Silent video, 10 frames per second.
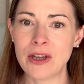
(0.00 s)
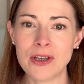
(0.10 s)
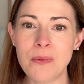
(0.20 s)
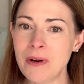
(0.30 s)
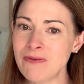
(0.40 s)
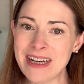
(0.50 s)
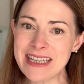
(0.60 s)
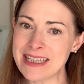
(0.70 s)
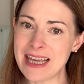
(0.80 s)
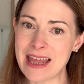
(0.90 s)
You wouldn't really
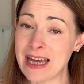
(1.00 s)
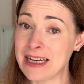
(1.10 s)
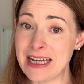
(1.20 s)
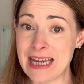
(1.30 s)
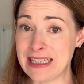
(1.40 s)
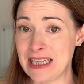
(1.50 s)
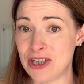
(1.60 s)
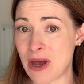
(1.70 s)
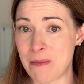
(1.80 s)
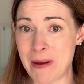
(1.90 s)
see that in a knit
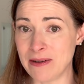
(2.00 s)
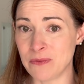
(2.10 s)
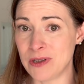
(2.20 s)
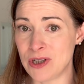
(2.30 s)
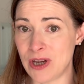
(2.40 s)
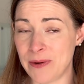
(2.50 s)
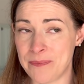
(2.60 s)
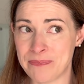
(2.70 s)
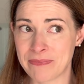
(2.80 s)
t-shirt pattern, would you?